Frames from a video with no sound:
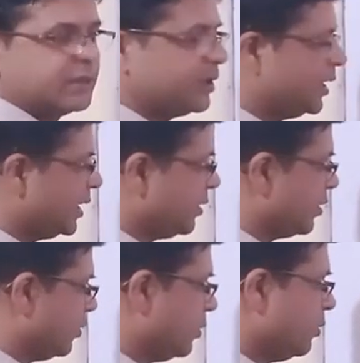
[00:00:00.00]
So they are
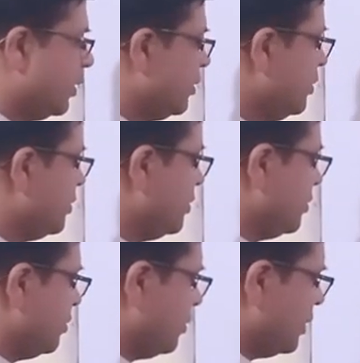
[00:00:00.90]
equal. What we
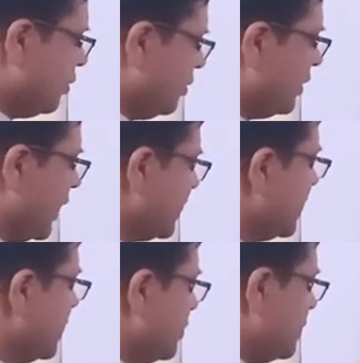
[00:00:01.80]
will do next?